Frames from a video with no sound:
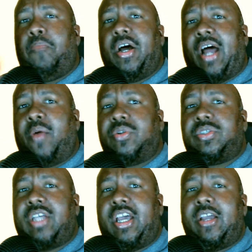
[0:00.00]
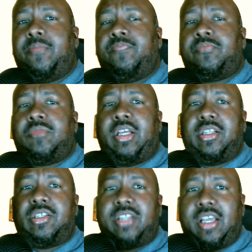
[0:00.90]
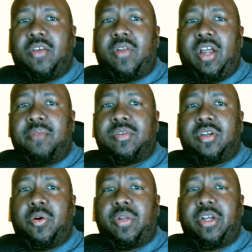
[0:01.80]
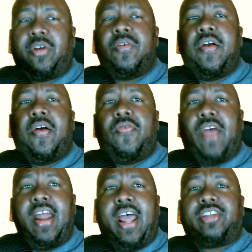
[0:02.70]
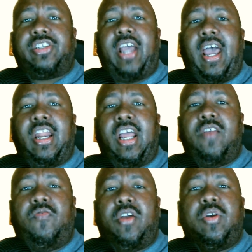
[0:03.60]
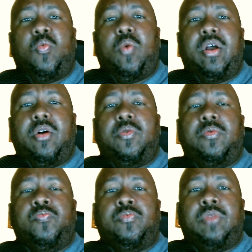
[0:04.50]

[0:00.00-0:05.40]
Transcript: But I will say in the second episode here, that actually had a very well